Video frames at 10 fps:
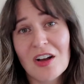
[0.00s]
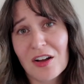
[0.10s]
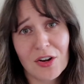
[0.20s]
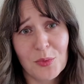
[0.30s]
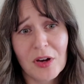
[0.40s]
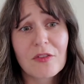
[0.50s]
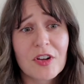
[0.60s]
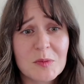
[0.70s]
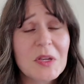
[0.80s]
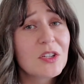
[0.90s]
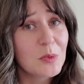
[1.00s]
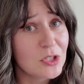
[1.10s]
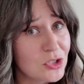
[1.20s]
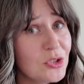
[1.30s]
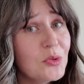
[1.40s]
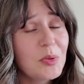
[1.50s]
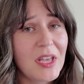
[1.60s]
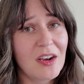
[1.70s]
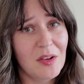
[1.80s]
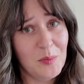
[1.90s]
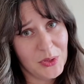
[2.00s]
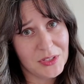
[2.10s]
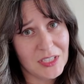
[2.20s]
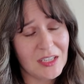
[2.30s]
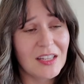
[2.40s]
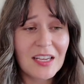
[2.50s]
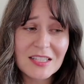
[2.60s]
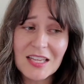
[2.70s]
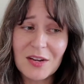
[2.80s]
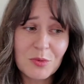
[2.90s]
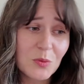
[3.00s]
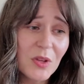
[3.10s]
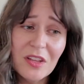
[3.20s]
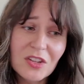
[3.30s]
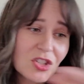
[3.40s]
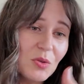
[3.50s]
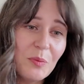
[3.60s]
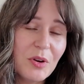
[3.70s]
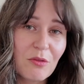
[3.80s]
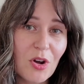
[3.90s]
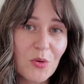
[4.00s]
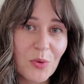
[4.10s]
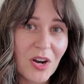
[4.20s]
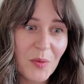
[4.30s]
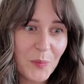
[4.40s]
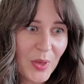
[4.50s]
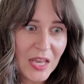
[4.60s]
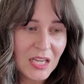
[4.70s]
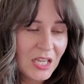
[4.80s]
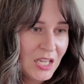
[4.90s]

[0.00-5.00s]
not going to work for us because we do plan on building. And like I said, was willing to do a bit of road work, but